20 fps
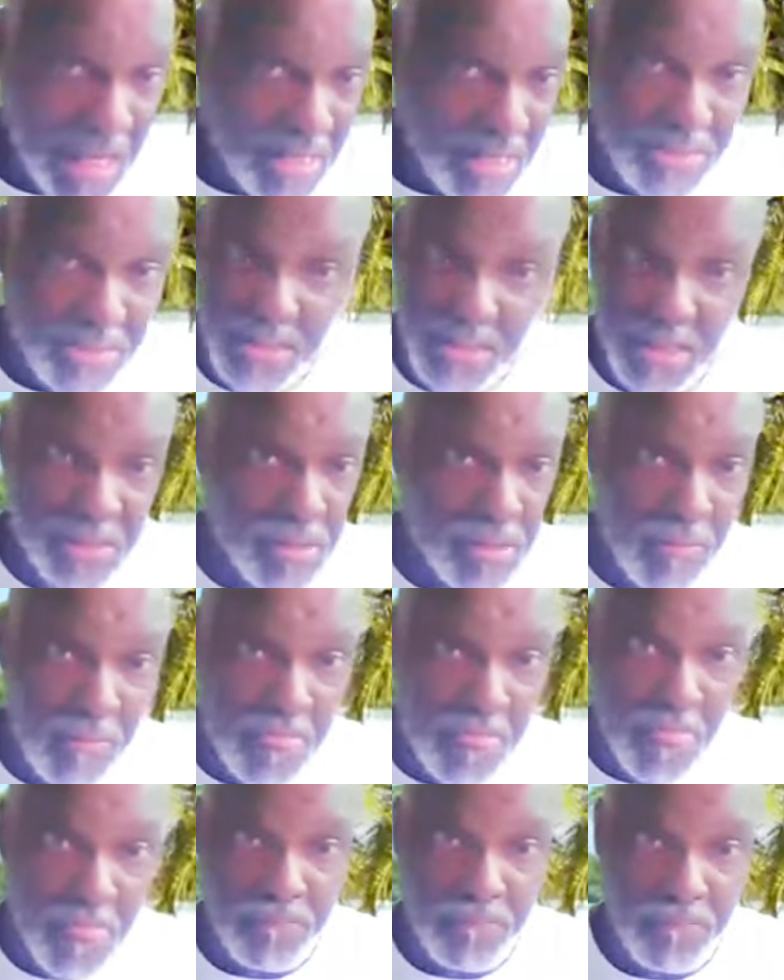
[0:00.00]
pH is
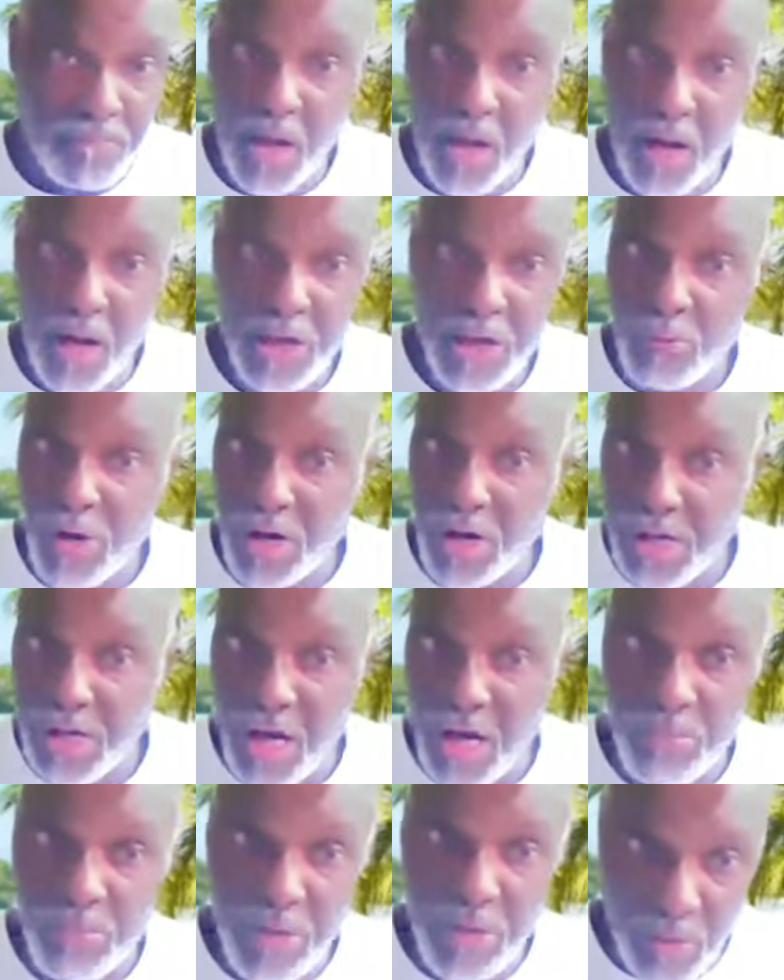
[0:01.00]
acid,
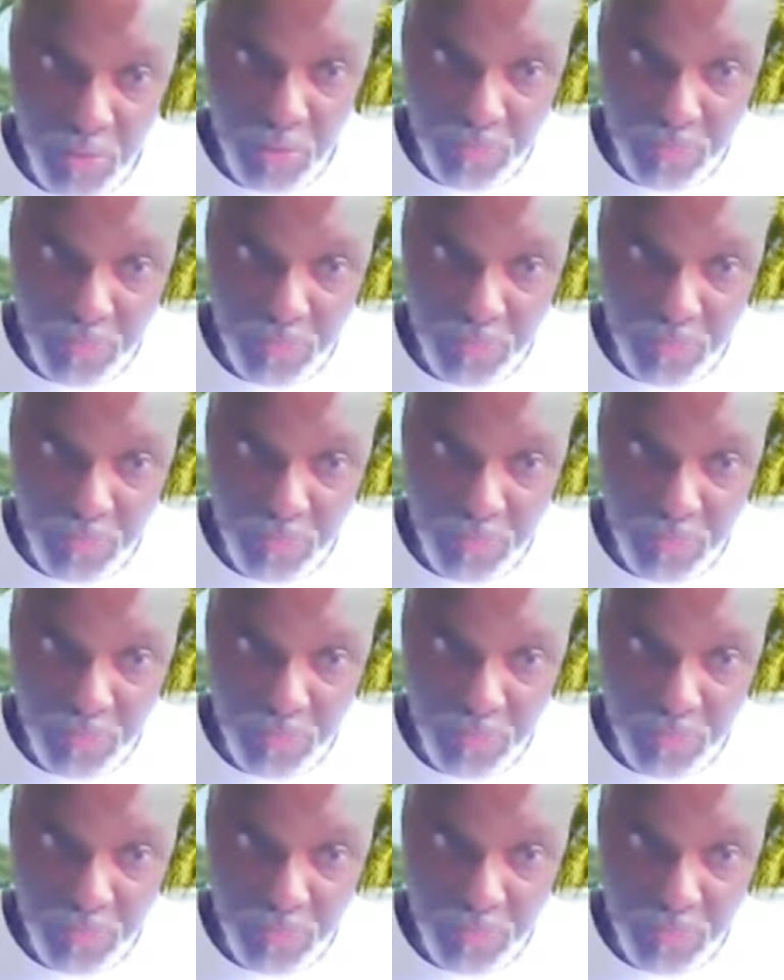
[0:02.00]
uh, you're